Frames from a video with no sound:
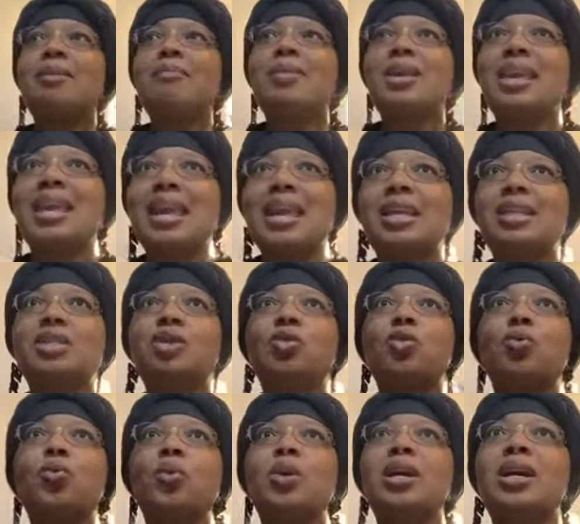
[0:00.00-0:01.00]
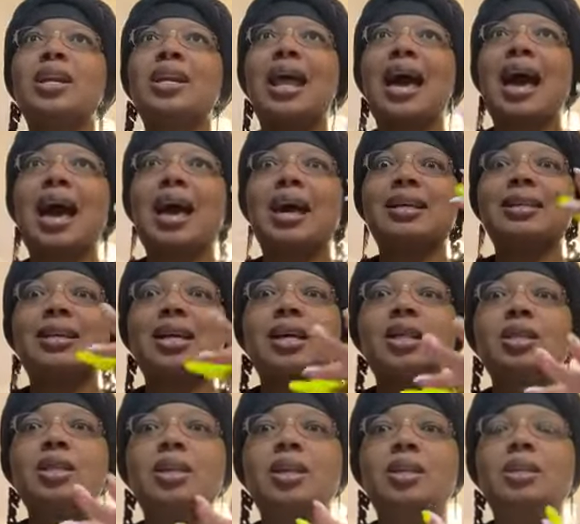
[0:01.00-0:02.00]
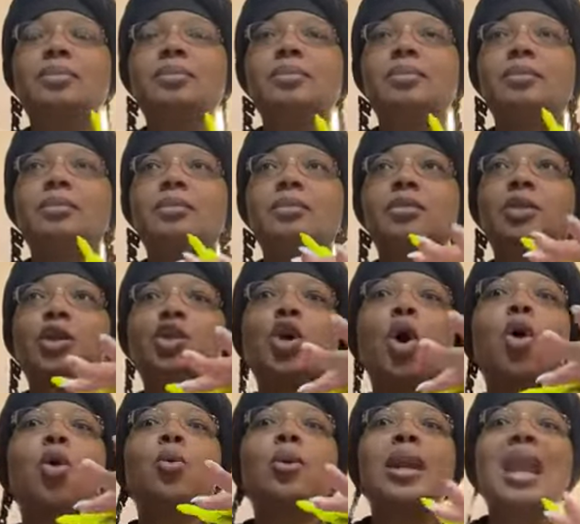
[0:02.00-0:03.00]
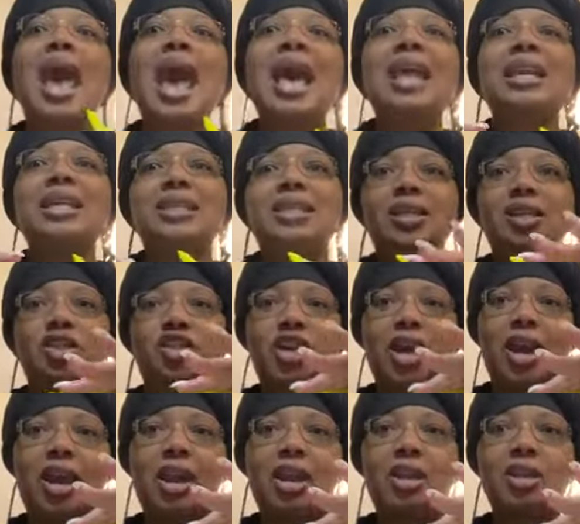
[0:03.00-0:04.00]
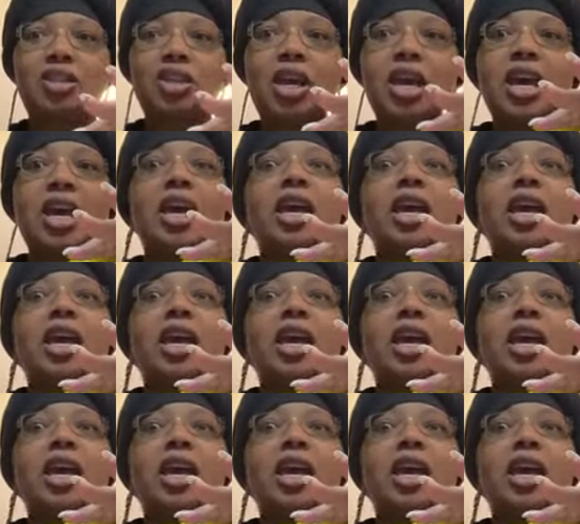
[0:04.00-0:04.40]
began to realize the the tonality change.